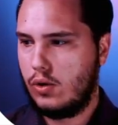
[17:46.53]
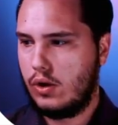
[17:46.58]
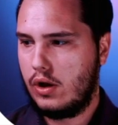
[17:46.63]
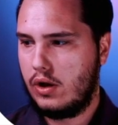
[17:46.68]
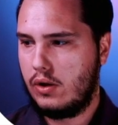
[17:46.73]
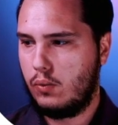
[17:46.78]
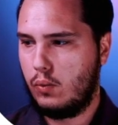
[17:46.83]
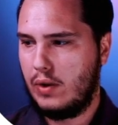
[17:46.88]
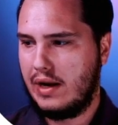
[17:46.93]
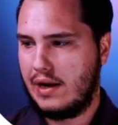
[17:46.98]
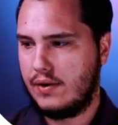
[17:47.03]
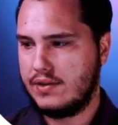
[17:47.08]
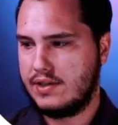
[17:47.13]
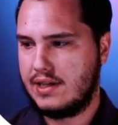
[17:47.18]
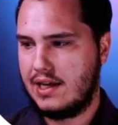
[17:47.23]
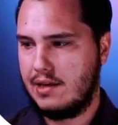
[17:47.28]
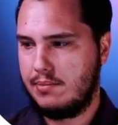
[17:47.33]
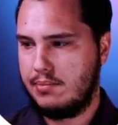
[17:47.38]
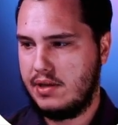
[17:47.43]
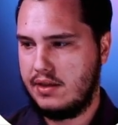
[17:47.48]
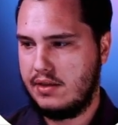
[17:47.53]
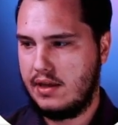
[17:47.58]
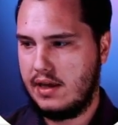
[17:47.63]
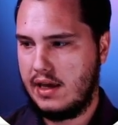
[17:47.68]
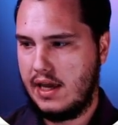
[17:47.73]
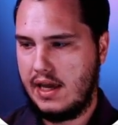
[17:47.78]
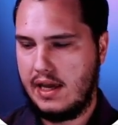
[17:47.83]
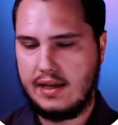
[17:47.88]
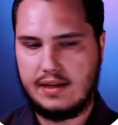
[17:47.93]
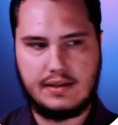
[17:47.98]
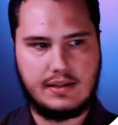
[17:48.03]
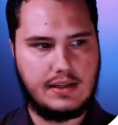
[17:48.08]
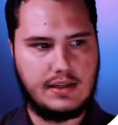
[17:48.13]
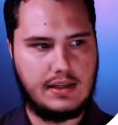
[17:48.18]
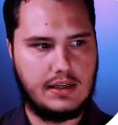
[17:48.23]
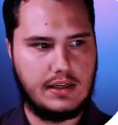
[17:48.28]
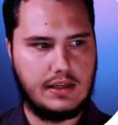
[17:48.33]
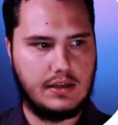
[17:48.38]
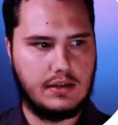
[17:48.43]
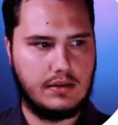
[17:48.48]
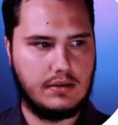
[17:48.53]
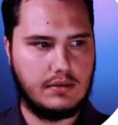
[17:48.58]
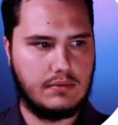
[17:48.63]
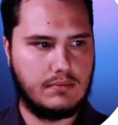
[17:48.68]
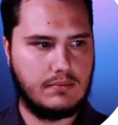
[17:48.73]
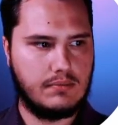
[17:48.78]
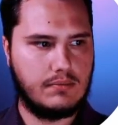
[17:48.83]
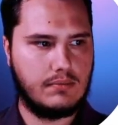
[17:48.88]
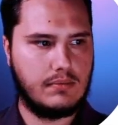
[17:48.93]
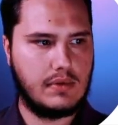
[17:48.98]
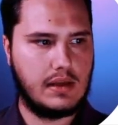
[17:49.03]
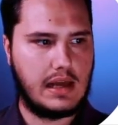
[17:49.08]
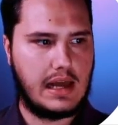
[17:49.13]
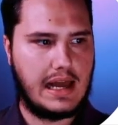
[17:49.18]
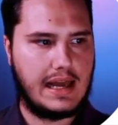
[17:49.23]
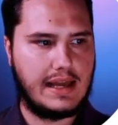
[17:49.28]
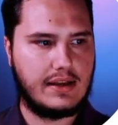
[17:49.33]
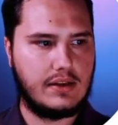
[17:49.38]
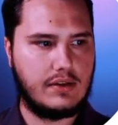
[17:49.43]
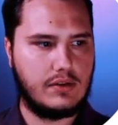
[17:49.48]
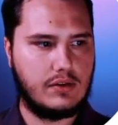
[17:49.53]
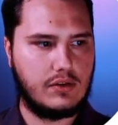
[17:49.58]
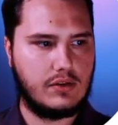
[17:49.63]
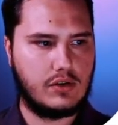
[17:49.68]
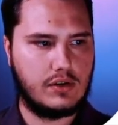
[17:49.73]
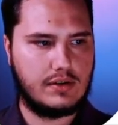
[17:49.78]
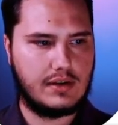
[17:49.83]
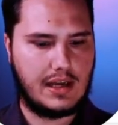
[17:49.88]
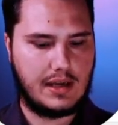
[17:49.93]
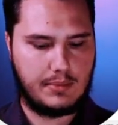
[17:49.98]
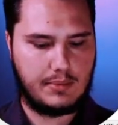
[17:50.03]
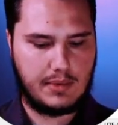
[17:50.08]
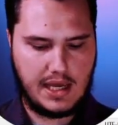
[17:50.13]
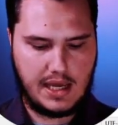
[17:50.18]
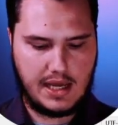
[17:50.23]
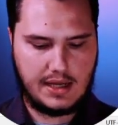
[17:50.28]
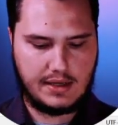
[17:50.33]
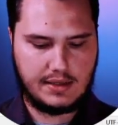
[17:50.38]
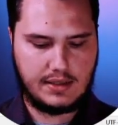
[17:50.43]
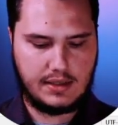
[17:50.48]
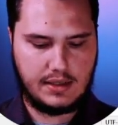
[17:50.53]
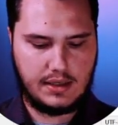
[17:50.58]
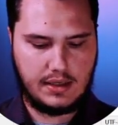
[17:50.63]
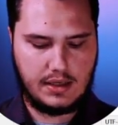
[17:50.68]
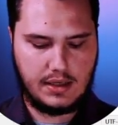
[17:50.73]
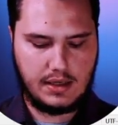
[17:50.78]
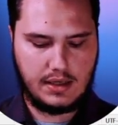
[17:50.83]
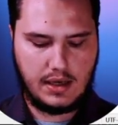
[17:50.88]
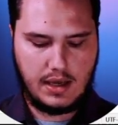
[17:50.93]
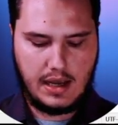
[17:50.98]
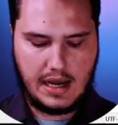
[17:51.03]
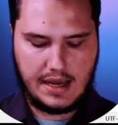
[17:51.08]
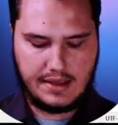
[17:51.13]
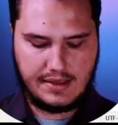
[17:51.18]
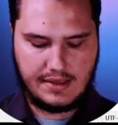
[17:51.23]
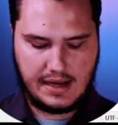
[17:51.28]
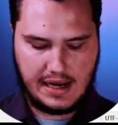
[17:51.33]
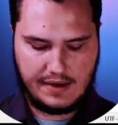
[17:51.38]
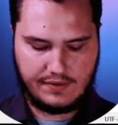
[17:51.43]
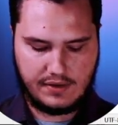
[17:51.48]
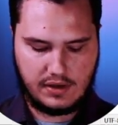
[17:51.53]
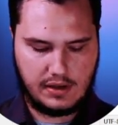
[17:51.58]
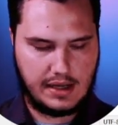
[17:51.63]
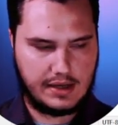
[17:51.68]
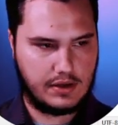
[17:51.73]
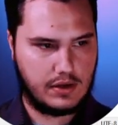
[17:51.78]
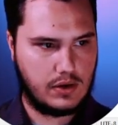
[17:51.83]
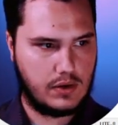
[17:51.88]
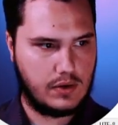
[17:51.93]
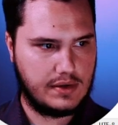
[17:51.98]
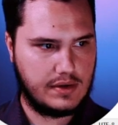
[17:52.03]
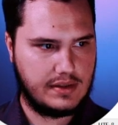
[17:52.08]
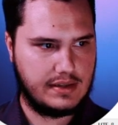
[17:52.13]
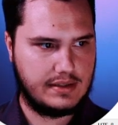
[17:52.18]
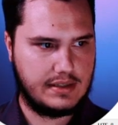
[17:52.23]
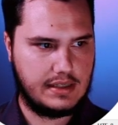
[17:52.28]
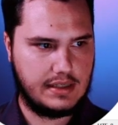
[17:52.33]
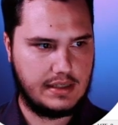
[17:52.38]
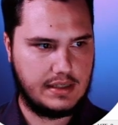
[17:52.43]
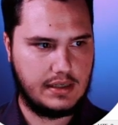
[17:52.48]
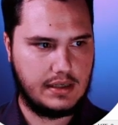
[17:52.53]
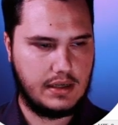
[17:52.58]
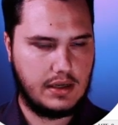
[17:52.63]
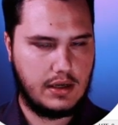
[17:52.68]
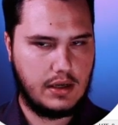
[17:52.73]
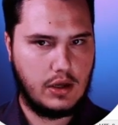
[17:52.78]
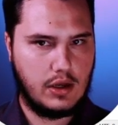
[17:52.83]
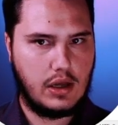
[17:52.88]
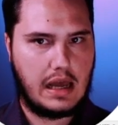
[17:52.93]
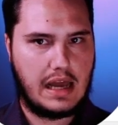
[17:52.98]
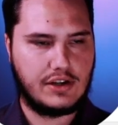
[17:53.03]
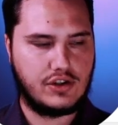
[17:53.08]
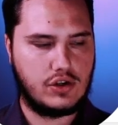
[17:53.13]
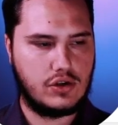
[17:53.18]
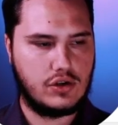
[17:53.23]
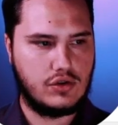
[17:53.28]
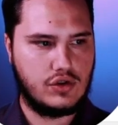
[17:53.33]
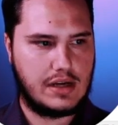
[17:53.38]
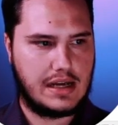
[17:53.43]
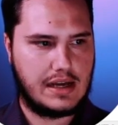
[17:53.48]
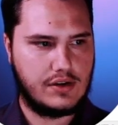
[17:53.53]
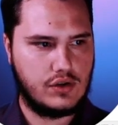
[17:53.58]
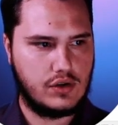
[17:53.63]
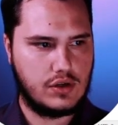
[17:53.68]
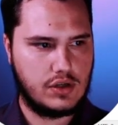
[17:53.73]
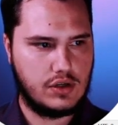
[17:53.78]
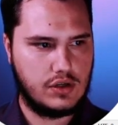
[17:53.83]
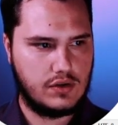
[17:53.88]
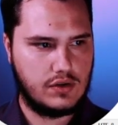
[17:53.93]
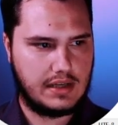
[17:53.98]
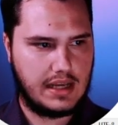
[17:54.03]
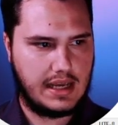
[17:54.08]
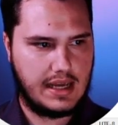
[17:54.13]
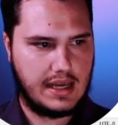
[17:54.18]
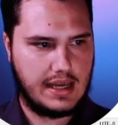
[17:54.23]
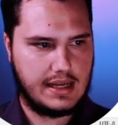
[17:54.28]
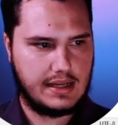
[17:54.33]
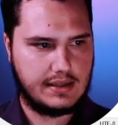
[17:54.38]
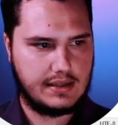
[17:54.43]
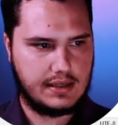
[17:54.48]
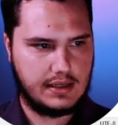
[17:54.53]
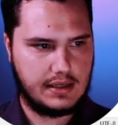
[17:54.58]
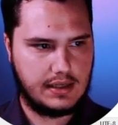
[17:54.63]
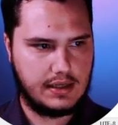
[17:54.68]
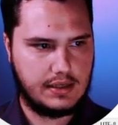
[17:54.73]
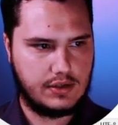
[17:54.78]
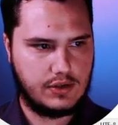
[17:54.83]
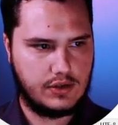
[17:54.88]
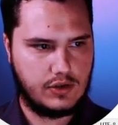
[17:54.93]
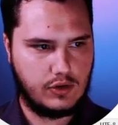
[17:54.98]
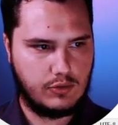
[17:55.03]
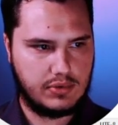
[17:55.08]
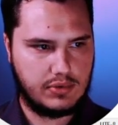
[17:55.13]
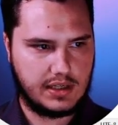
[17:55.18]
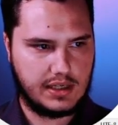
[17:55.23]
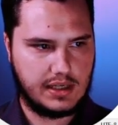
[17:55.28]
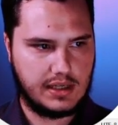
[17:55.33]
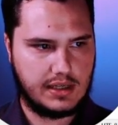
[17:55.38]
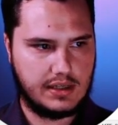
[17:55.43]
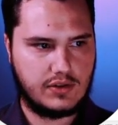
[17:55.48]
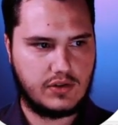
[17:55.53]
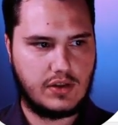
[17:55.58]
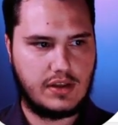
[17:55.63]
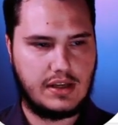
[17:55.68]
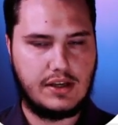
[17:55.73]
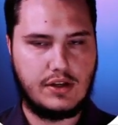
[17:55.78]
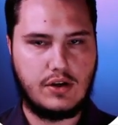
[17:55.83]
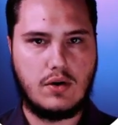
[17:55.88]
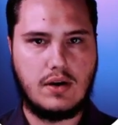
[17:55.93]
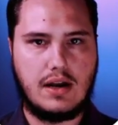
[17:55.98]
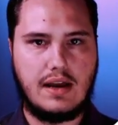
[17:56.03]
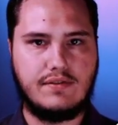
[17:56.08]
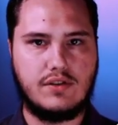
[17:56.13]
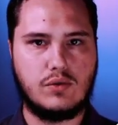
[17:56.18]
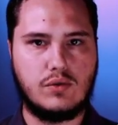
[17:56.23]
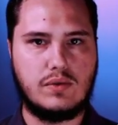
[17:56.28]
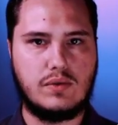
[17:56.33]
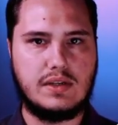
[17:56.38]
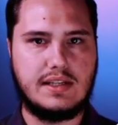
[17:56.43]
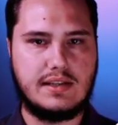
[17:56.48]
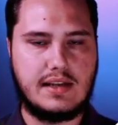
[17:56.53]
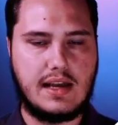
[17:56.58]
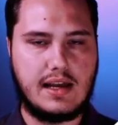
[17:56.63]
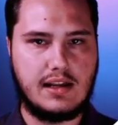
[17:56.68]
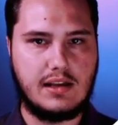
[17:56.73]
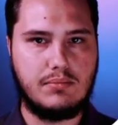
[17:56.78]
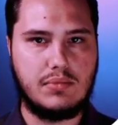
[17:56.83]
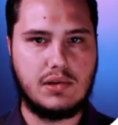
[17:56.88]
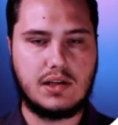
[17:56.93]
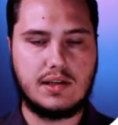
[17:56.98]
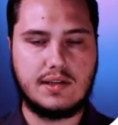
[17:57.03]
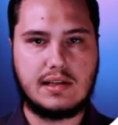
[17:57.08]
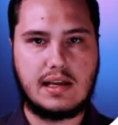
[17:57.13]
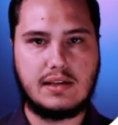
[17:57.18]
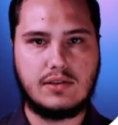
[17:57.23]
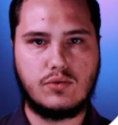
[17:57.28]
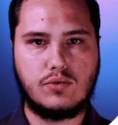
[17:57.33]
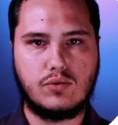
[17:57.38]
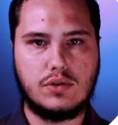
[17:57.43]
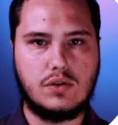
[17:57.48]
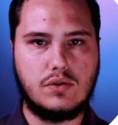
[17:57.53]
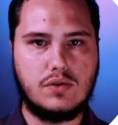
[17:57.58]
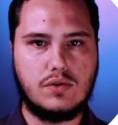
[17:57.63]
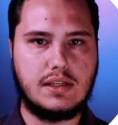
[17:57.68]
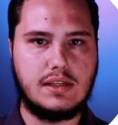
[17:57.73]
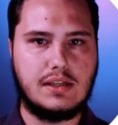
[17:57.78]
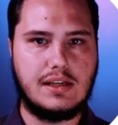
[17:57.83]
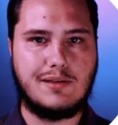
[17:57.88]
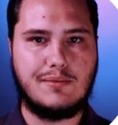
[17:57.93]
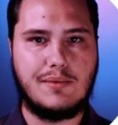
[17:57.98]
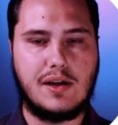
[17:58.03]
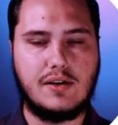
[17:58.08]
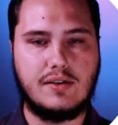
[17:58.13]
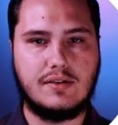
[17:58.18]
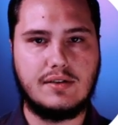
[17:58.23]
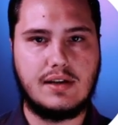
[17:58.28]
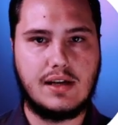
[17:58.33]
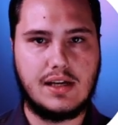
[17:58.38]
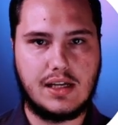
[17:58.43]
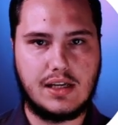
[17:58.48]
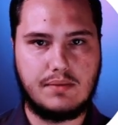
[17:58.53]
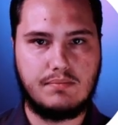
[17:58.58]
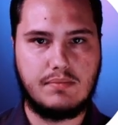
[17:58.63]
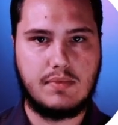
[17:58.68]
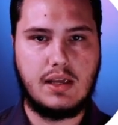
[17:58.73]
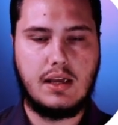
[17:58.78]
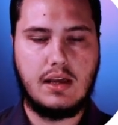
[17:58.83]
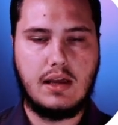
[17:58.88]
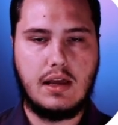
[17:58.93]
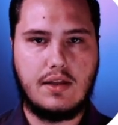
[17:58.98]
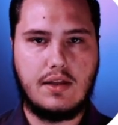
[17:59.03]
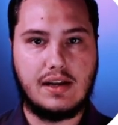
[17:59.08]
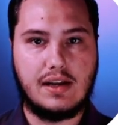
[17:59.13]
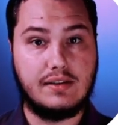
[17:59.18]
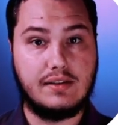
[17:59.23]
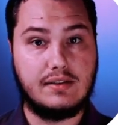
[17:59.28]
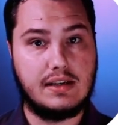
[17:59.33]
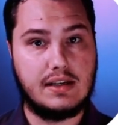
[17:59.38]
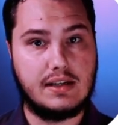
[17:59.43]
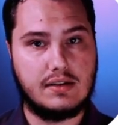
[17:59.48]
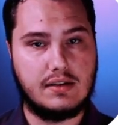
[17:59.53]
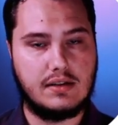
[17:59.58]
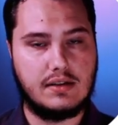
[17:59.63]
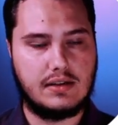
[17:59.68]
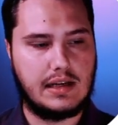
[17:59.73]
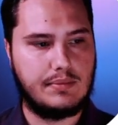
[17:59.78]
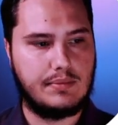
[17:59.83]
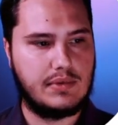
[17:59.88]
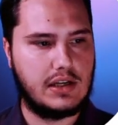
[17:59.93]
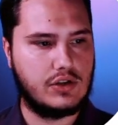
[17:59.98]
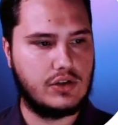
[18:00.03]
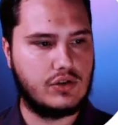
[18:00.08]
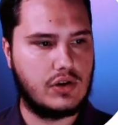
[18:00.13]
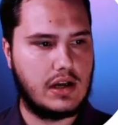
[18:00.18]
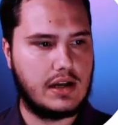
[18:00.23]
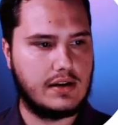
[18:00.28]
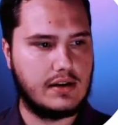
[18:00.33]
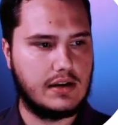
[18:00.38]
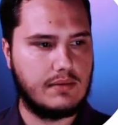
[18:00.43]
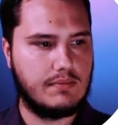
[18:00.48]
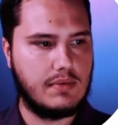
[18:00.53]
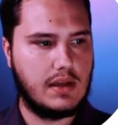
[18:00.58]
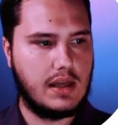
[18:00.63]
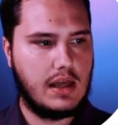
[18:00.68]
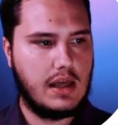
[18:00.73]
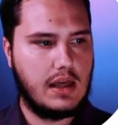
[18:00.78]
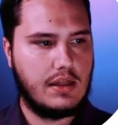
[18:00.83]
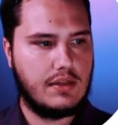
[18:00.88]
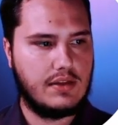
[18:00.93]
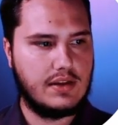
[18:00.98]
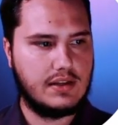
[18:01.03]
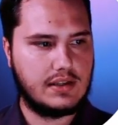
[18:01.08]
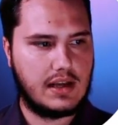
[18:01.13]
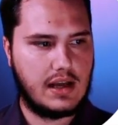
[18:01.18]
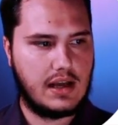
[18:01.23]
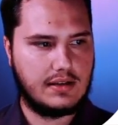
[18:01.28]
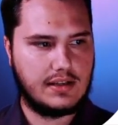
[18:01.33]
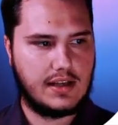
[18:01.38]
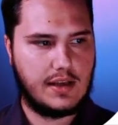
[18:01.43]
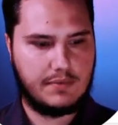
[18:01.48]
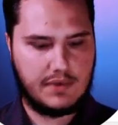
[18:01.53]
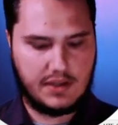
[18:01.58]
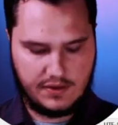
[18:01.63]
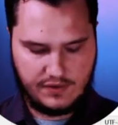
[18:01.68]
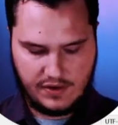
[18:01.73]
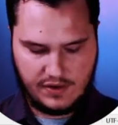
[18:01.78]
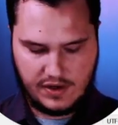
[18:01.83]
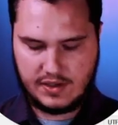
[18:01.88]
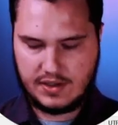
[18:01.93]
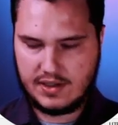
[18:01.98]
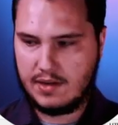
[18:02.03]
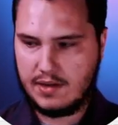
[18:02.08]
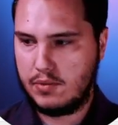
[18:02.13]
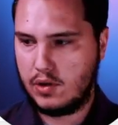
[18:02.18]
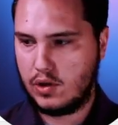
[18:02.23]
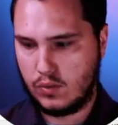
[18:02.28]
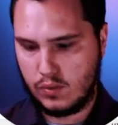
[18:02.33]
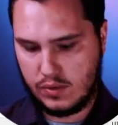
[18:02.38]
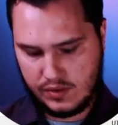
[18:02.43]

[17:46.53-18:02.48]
when I was typing the AT, I could type AT and then I have to let go and then T. I showed you how you can use AT duplicate so that you don't have to reset it because that's reducing the amount of time that it takes to type that trigram. This concept is very similar with